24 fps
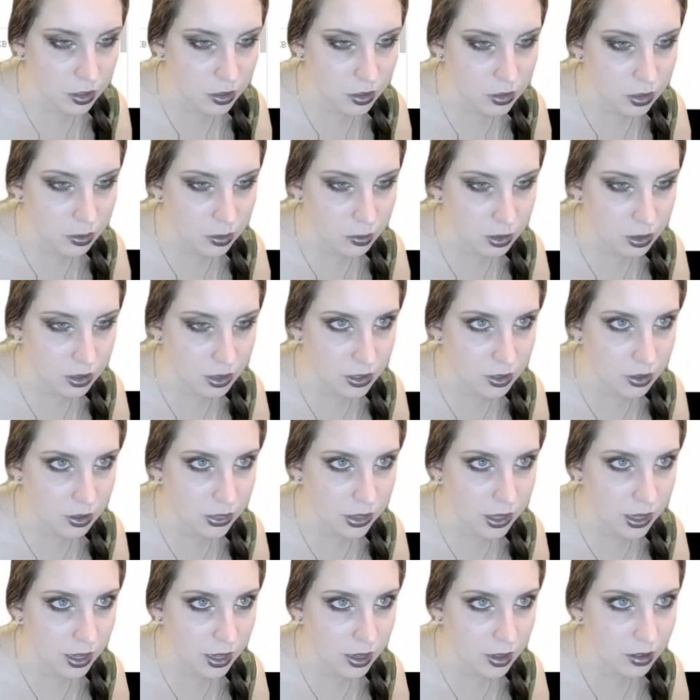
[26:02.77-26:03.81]
double click on
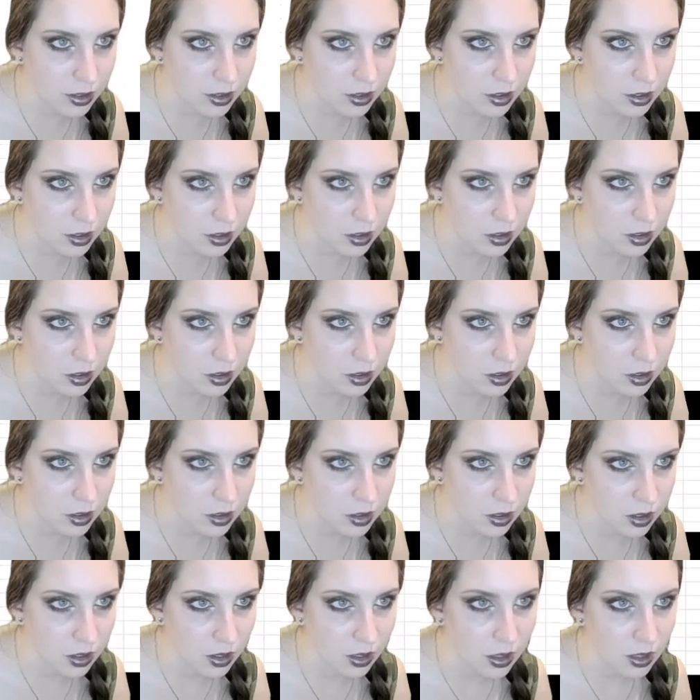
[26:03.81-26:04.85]
that.
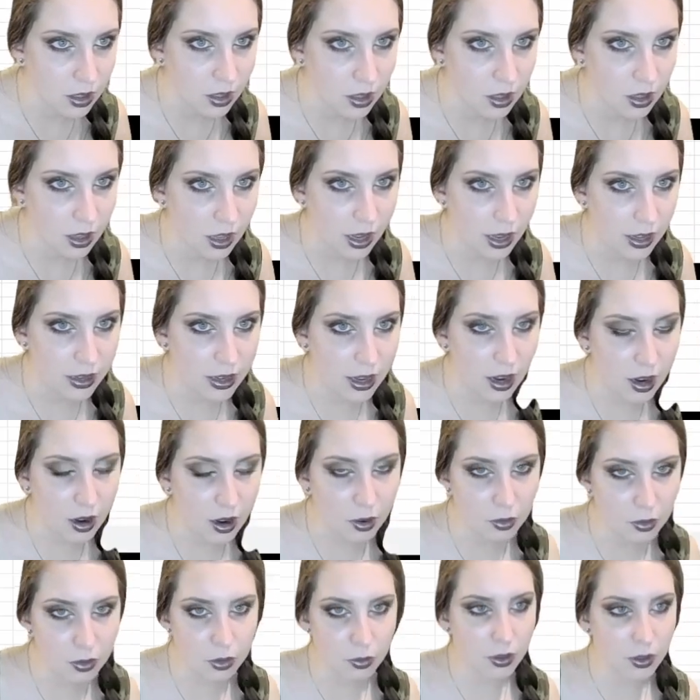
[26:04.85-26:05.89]
And
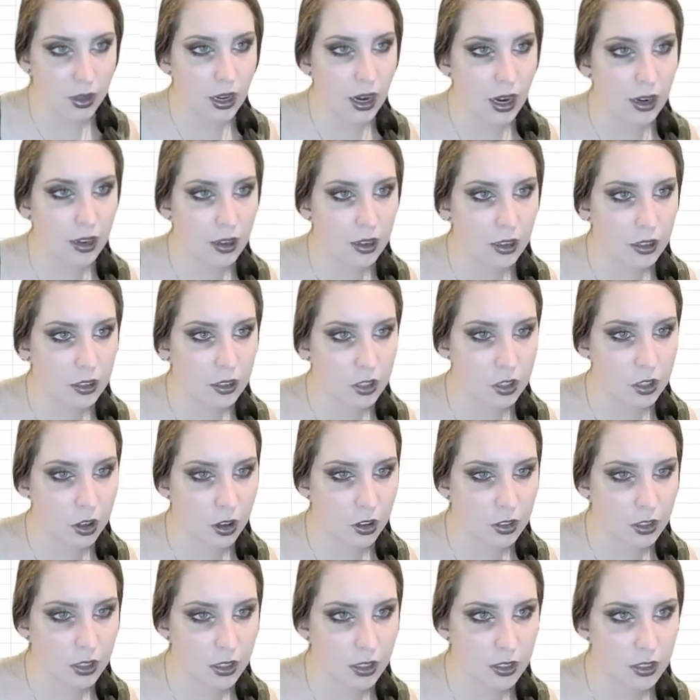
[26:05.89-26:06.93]
now you can edit it to your
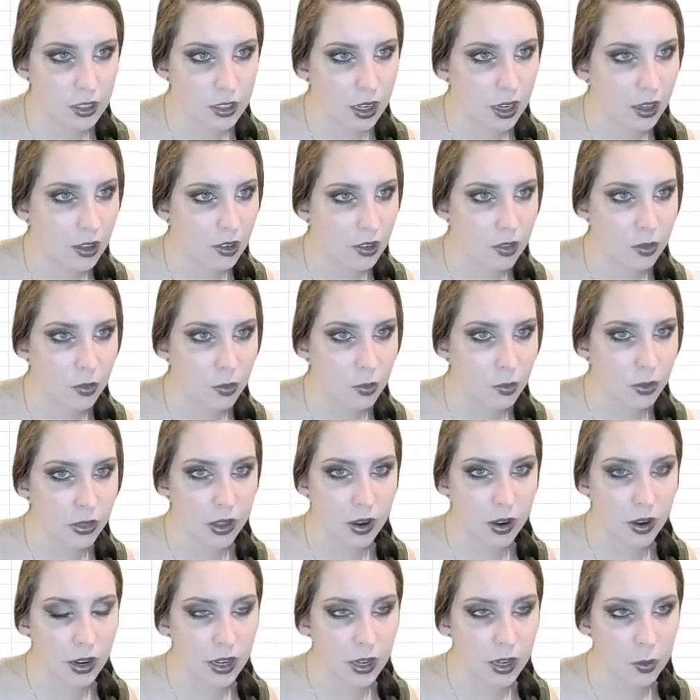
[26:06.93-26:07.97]
heart's content
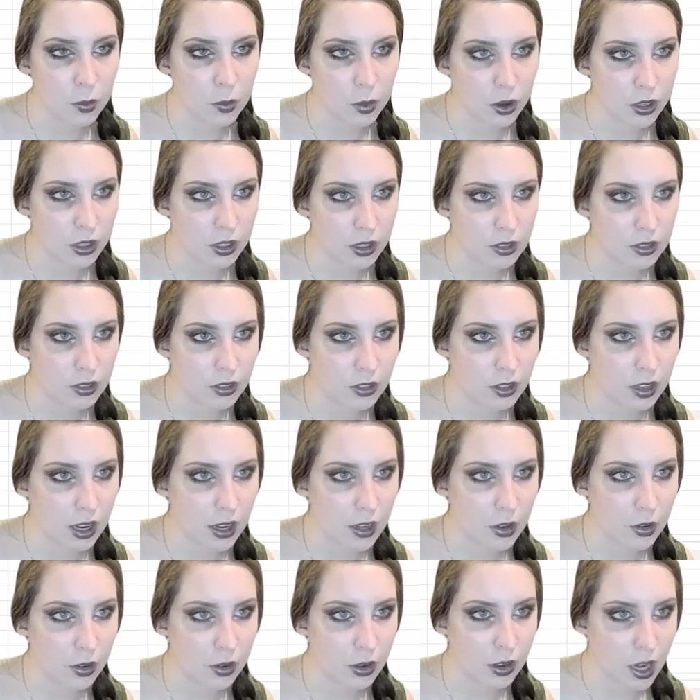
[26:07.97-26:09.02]
without any worries.
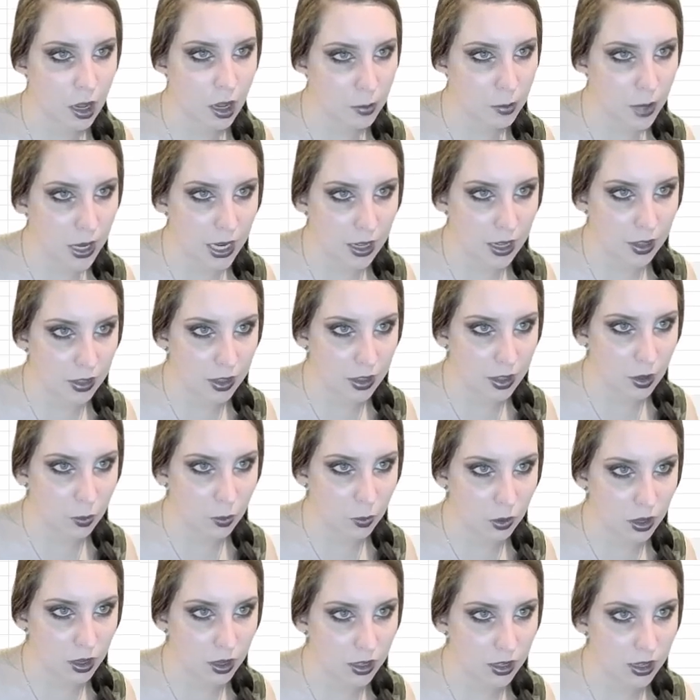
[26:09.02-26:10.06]
And you can name it anything you
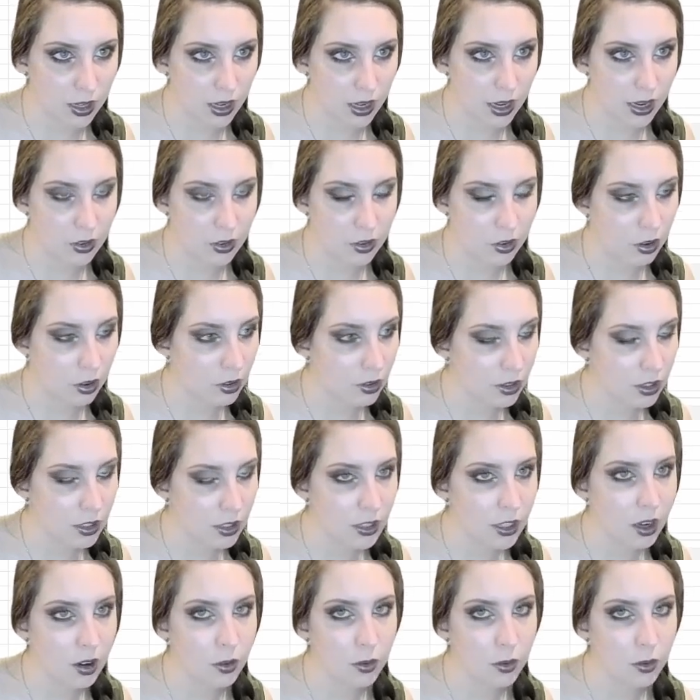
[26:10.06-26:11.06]
want and you're all good to go.